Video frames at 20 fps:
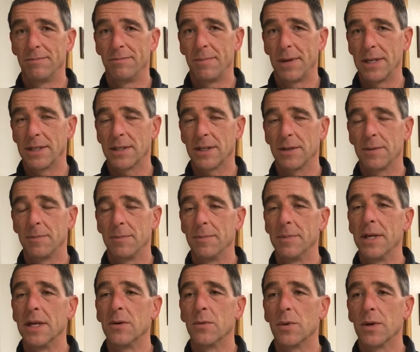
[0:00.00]
basically
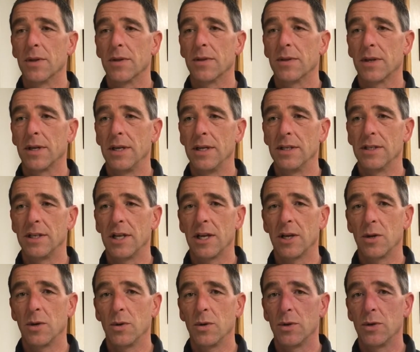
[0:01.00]
meet with key
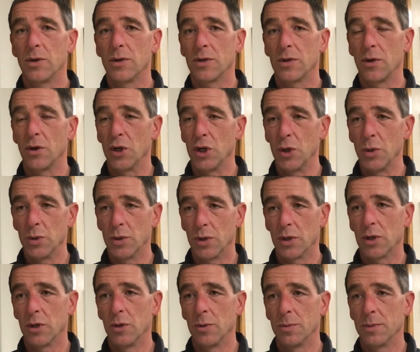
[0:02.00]
stakeholders or user
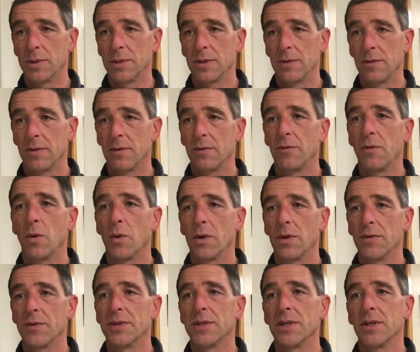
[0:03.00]
groups for
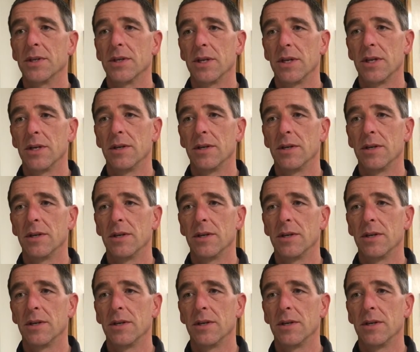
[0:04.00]
the facility.